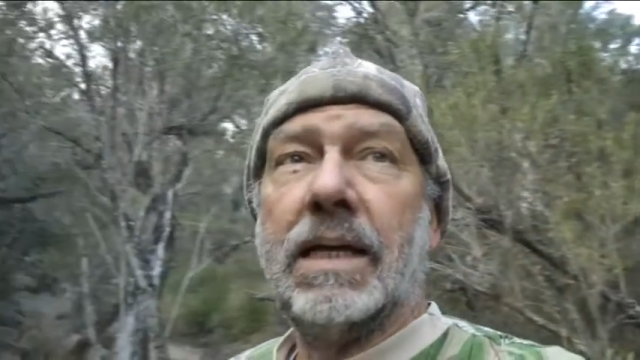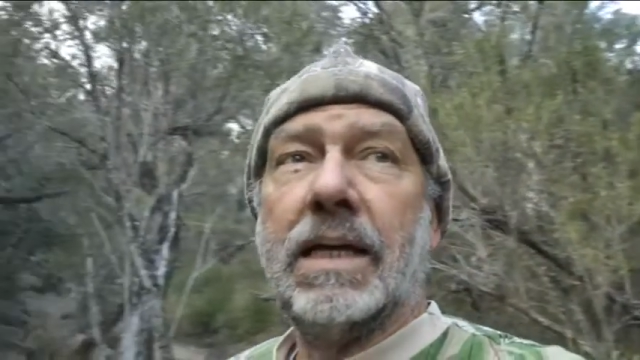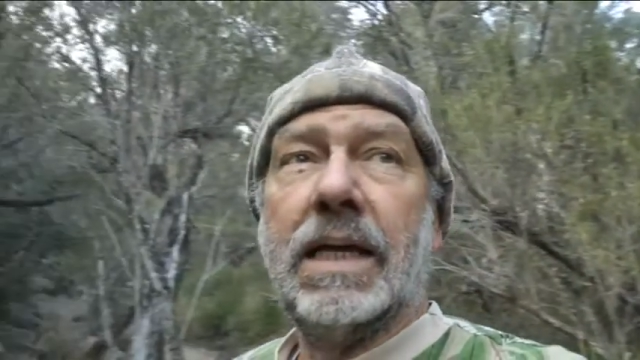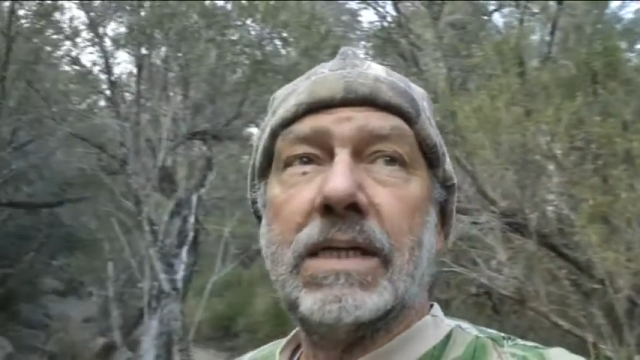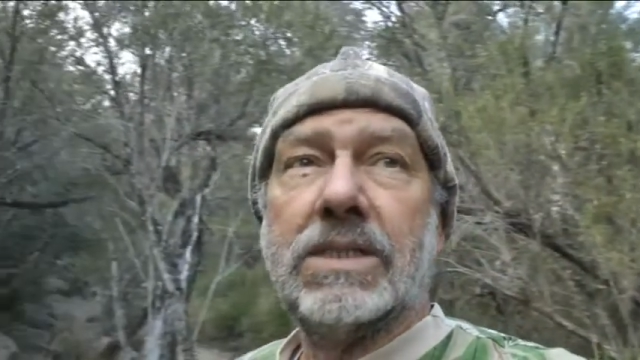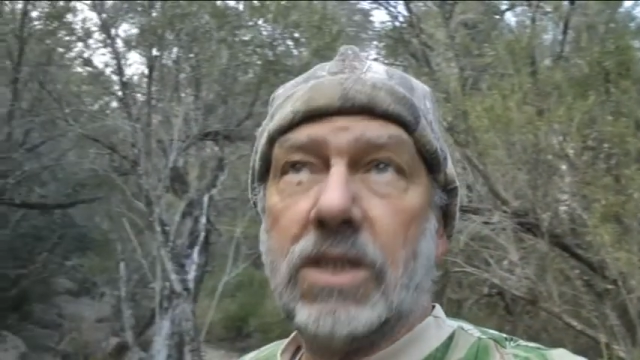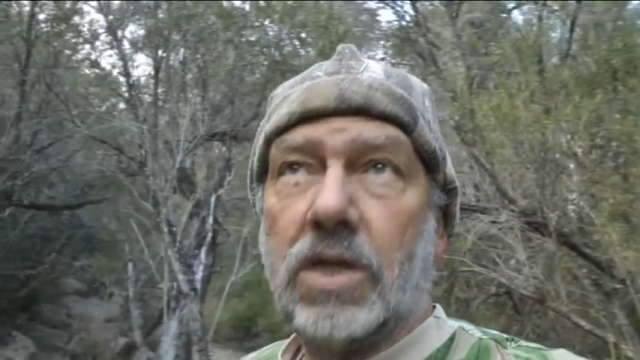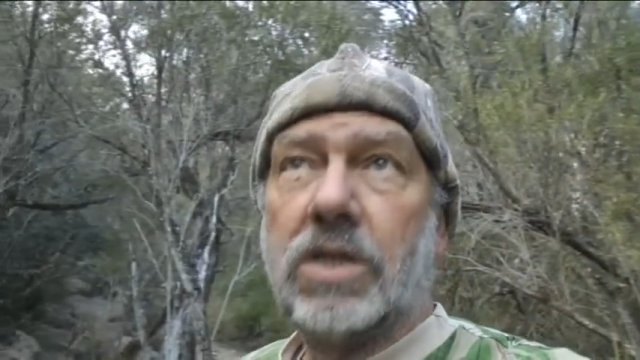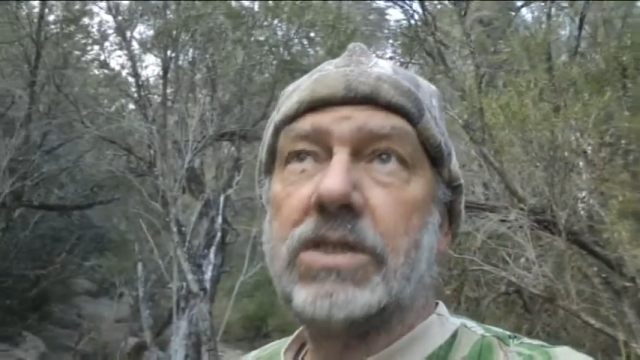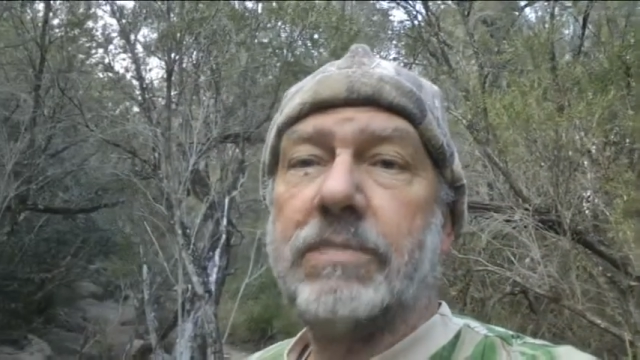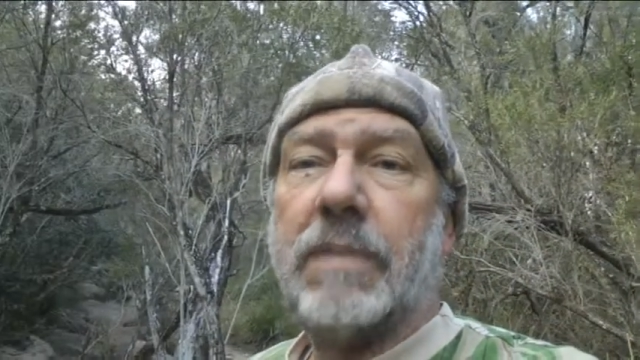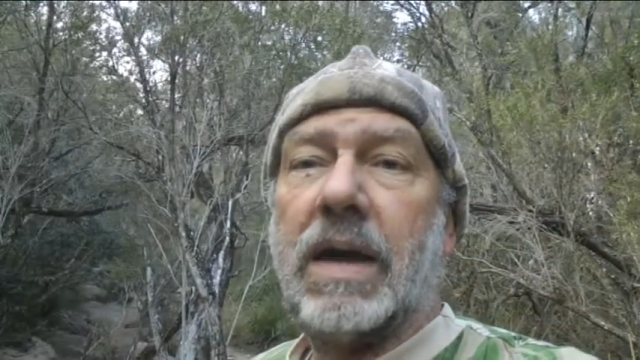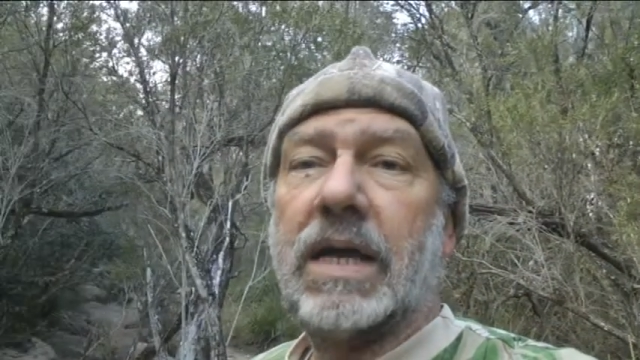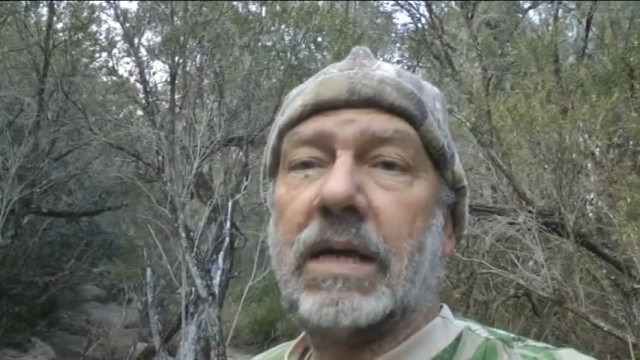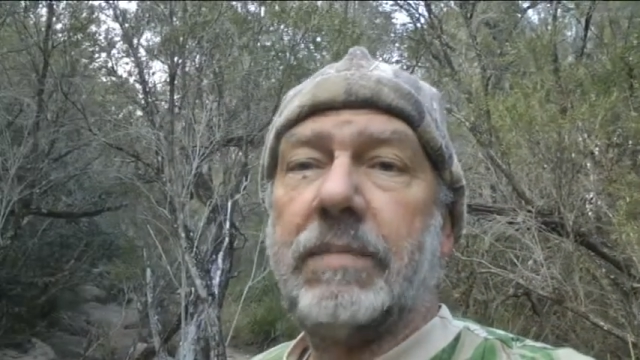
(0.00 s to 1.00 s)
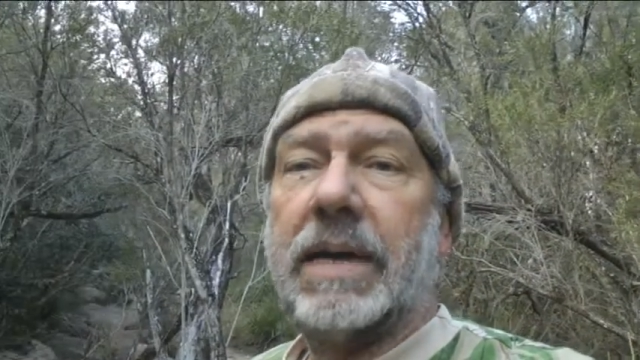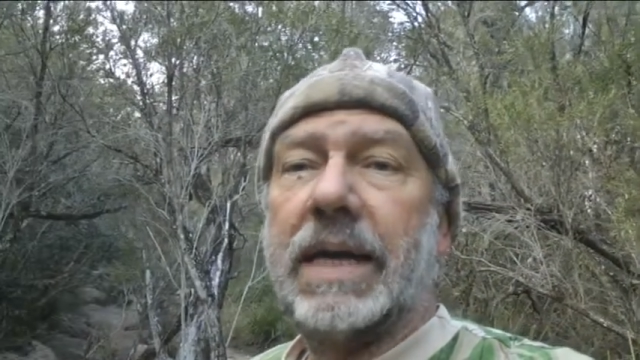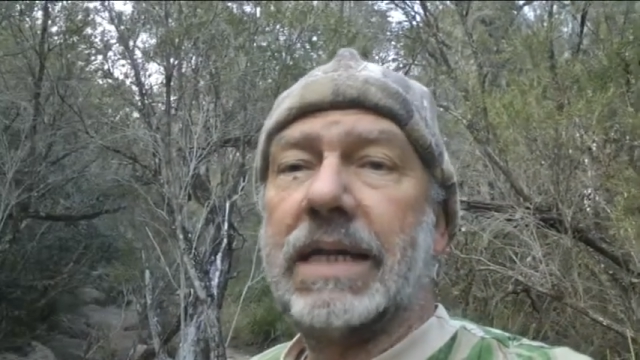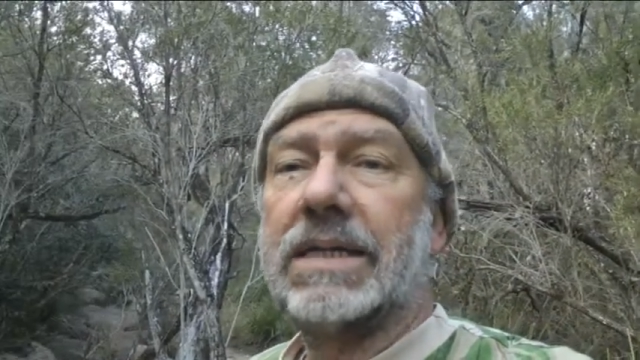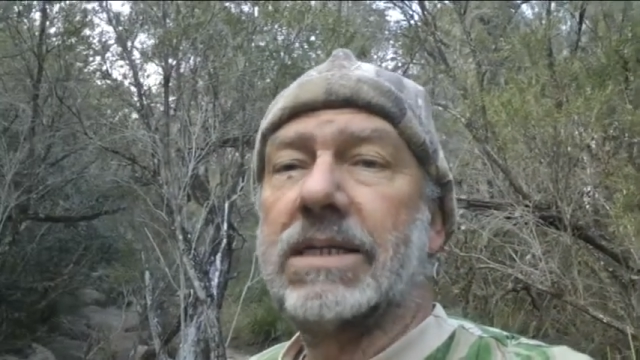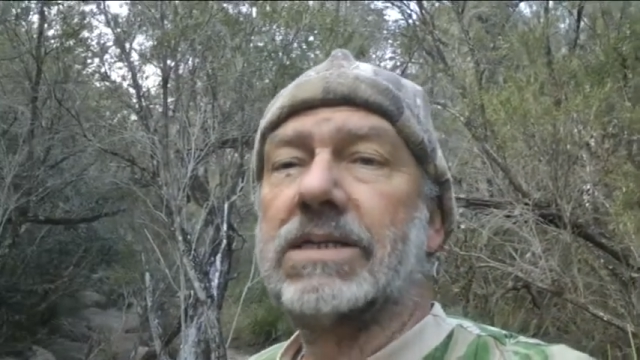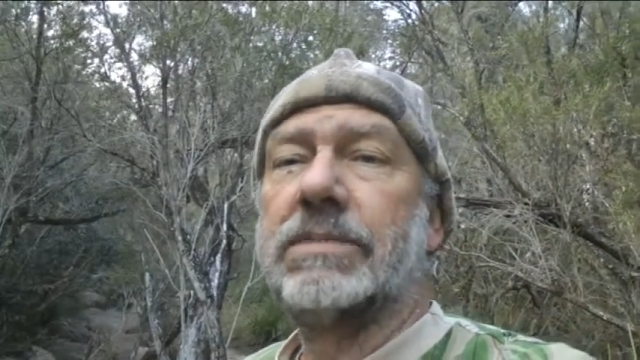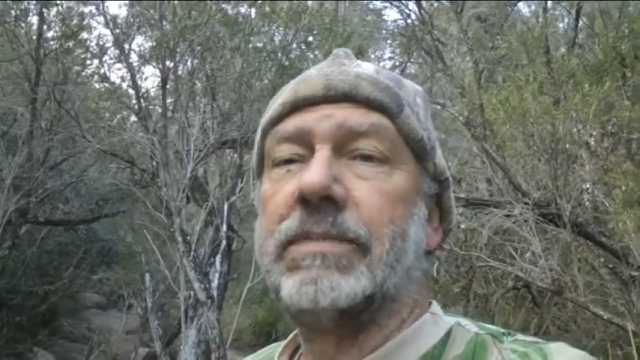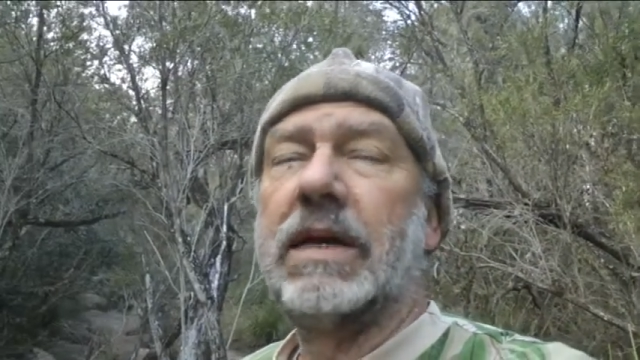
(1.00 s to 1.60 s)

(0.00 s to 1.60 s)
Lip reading: There's a lot of smoke about because there's